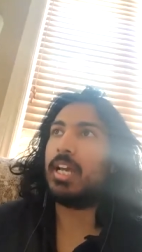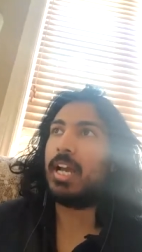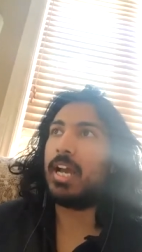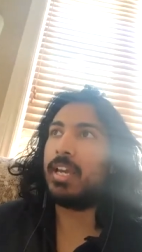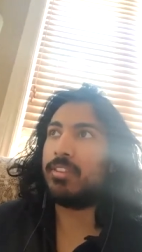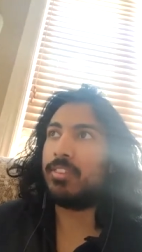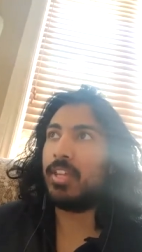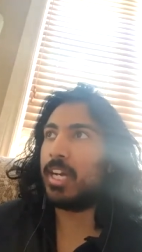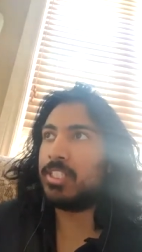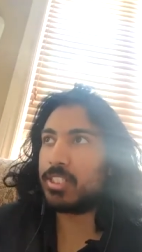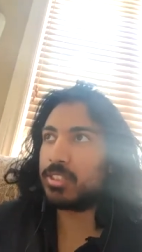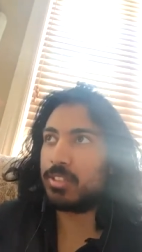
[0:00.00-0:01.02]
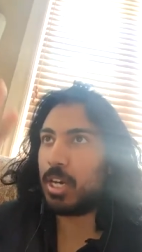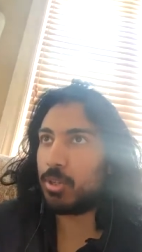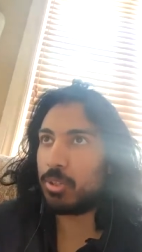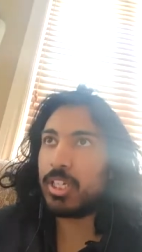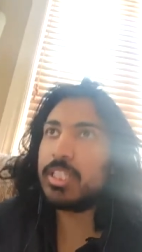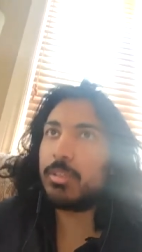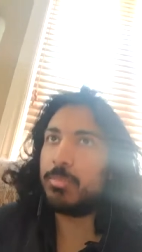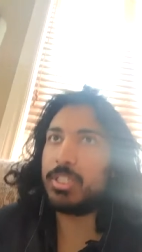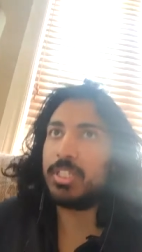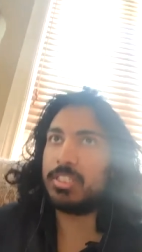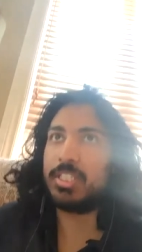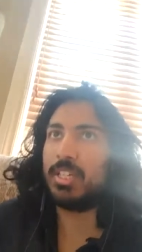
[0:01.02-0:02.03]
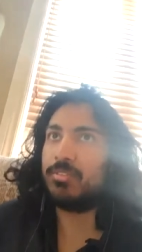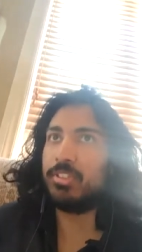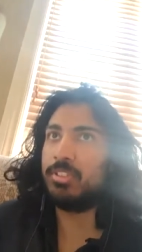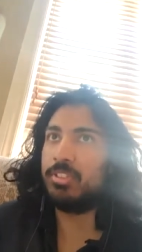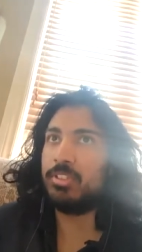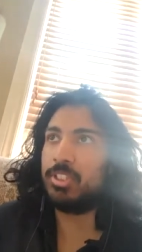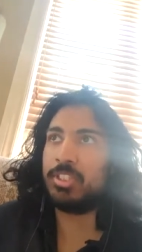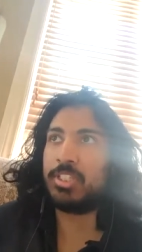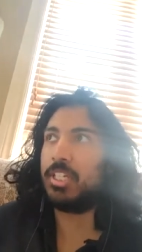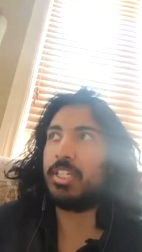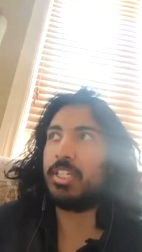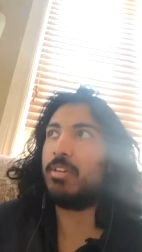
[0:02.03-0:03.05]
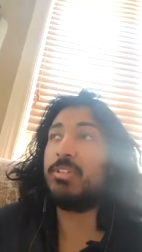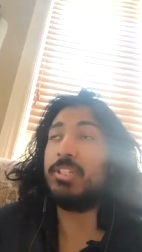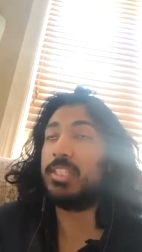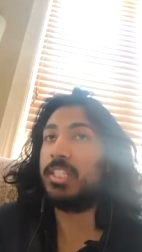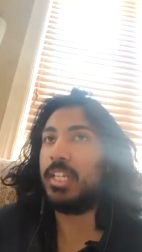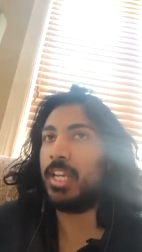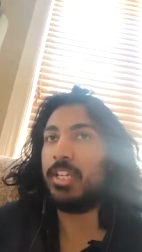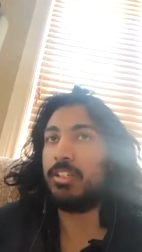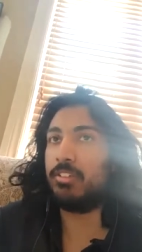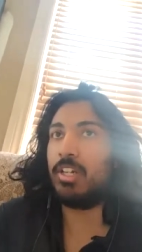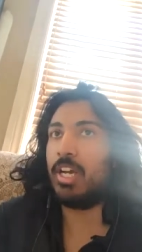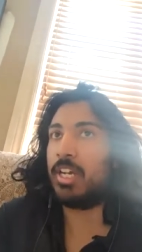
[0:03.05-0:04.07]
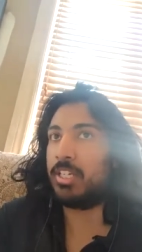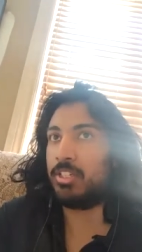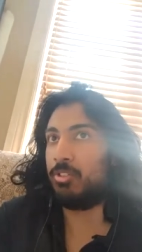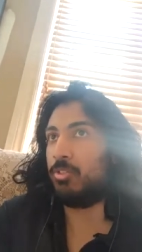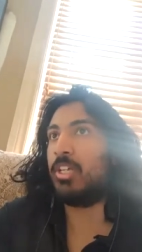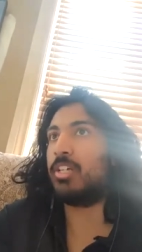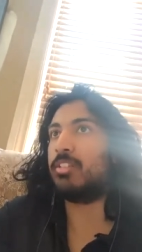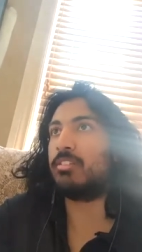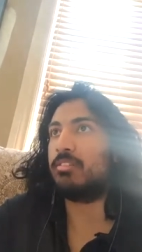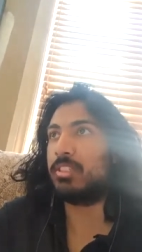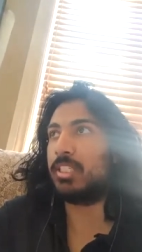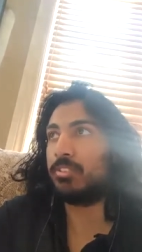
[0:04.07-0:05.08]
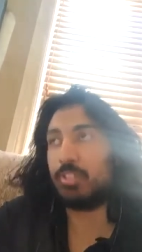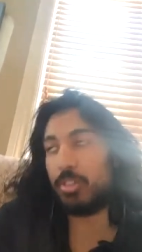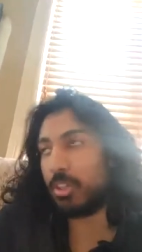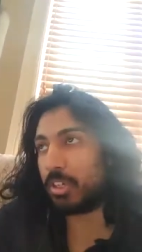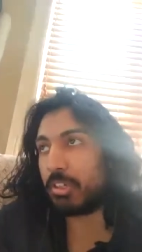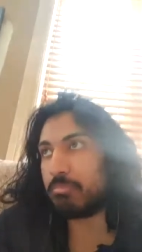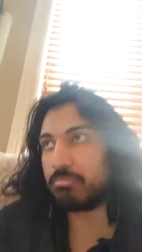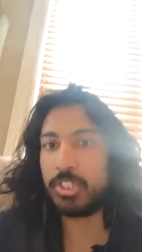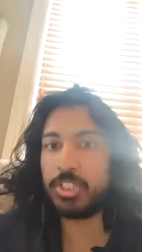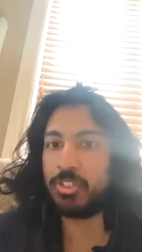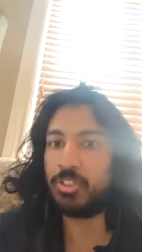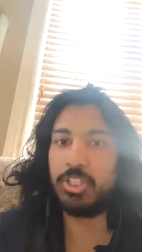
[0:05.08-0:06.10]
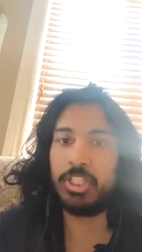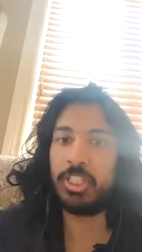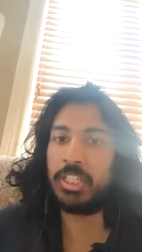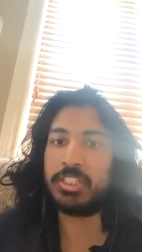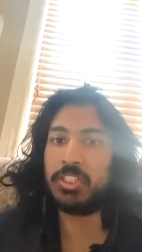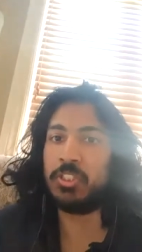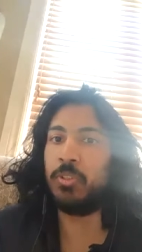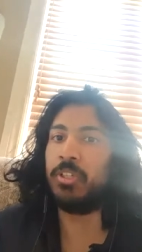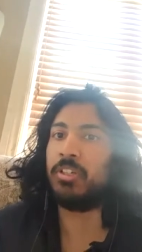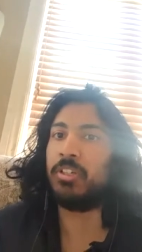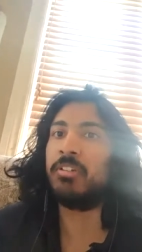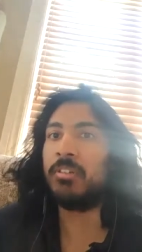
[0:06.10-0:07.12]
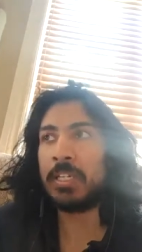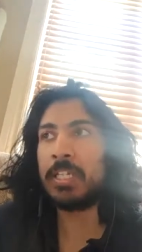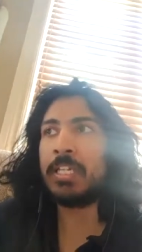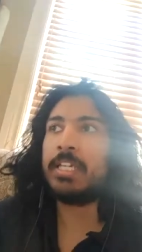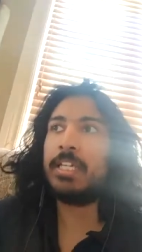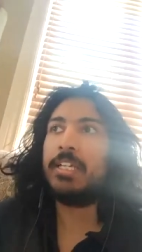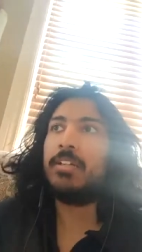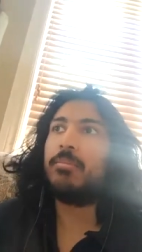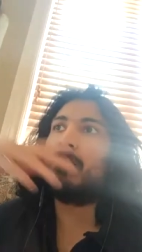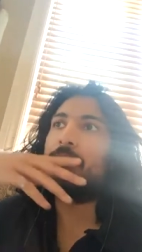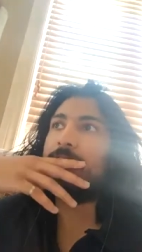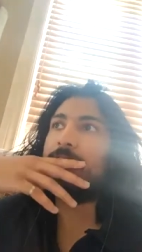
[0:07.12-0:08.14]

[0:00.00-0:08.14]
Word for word: I I just outlined that because Kevin just kind of like came and said, hey, I could do that, and I was like, okay, he's I guess he's doing it but